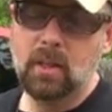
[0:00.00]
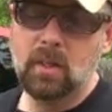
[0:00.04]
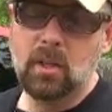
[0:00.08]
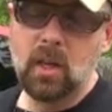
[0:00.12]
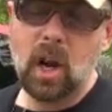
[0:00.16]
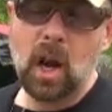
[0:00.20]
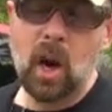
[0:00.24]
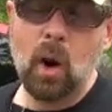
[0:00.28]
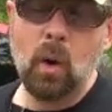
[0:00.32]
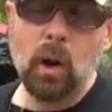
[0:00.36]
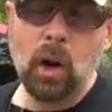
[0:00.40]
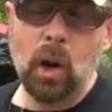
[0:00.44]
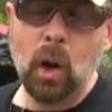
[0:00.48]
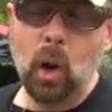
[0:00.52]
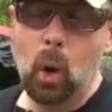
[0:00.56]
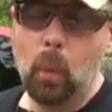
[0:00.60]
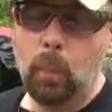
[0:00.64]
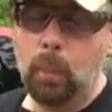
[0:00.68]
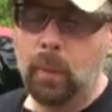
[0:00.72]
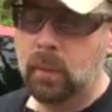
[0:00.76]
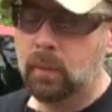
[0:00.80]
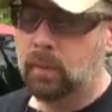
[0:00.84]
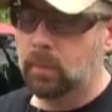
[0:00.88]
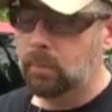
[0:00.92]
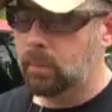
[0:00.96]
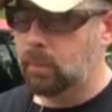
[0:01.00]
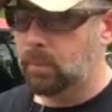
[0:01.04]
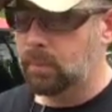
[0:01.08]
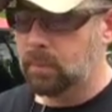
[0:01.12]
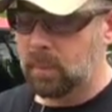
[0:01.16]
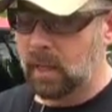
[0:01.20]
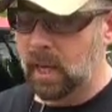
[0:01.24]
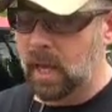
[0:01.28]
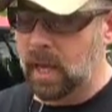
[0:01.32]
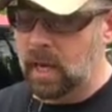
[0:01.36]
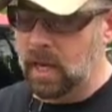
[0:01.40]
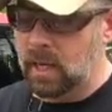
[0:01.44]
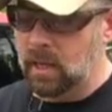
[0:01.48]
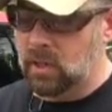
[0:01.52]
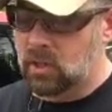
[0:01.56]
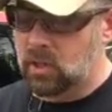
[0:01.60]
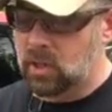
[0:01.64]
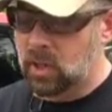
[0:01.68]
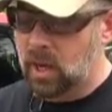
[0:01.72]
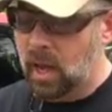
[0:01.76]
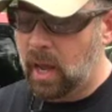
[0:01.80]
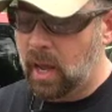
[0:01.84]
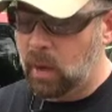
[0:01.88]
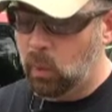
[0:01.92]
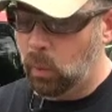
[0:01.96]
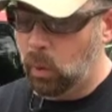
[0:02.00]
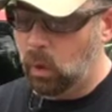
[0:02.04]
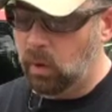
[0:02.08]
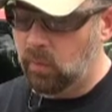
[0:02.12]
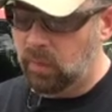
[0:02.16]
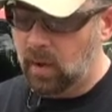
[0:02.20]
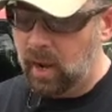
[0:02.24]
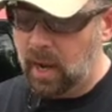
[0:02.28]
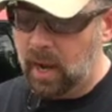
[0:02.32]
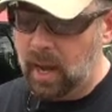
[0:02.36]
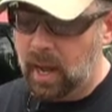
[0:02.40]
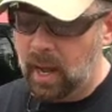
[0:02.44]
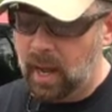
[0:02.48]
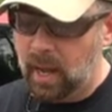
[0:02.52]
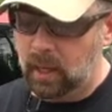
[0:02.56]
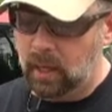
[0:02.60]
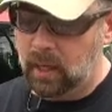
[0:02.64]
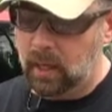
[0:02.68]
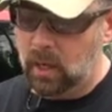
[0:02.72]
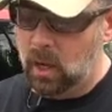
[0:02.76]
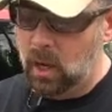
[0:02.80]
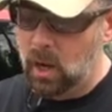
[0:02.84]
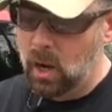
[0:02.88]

Tear it open, and inside, what have I got?